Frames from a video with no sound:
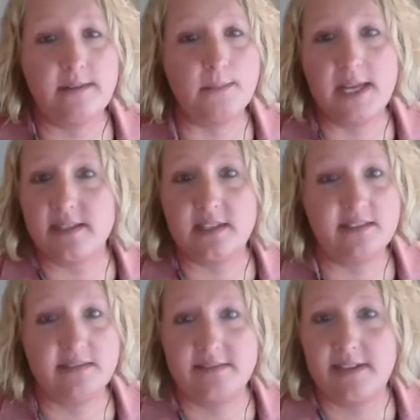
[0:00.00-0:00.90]

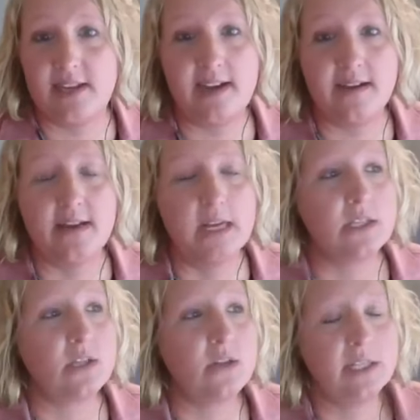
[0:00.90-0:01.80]
Amazing. Yeah,
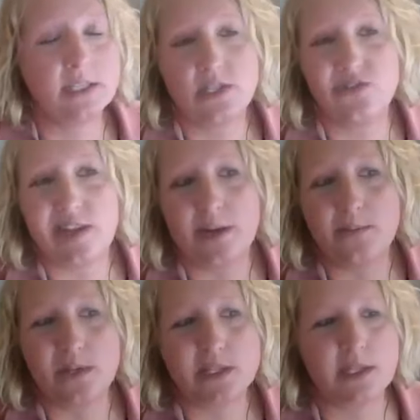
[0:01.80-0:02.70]
so I listen to a lot of
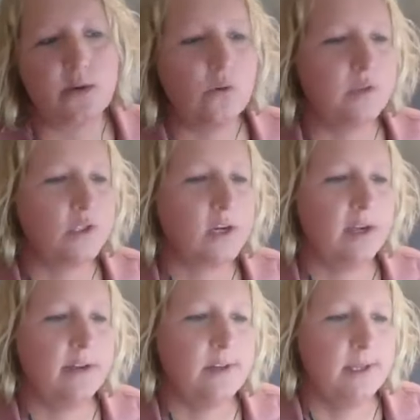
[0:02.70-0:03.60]
books on Overdrive.